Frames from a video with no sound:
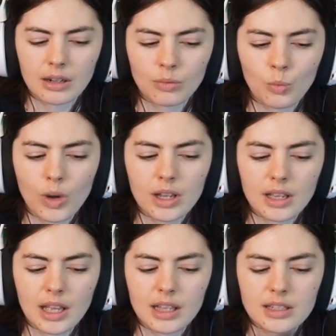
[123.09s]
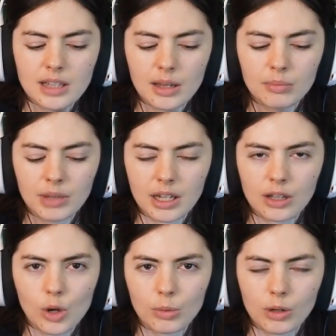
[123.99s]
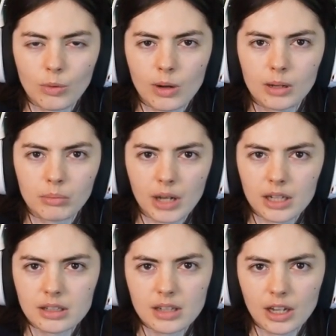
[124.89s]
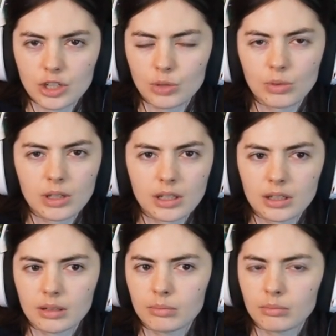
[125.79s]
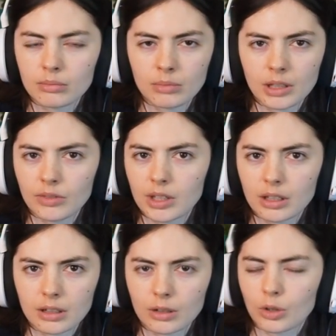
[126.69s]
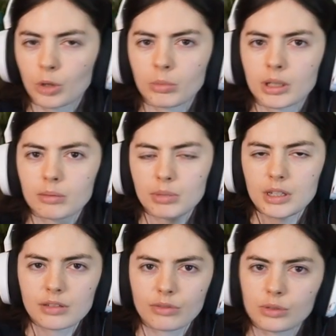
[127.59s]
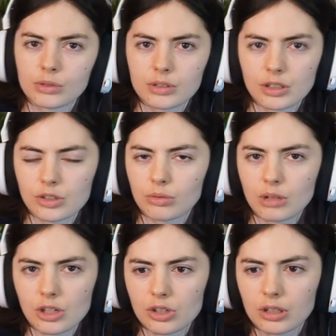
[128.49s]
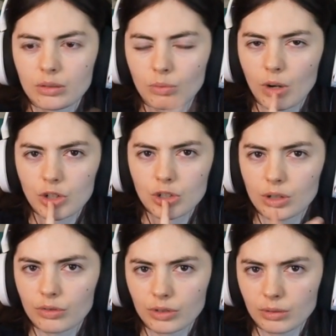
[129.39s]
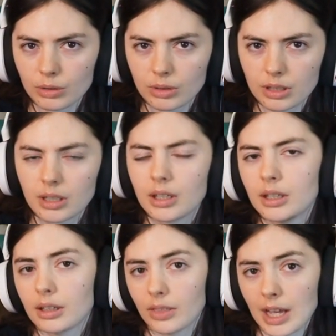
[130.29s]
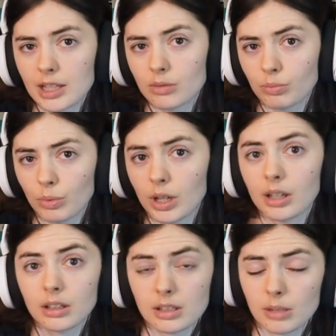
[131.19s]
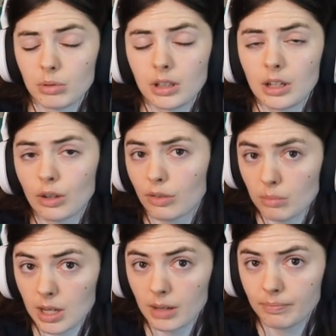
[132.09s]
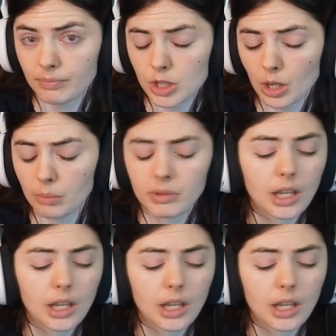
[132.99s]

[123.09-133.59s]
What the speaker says: What ends up getting Obi-Wan back to Tatooine, living in a hermit, peaceful situation, watching over Luke? That's what is up in the air for me. So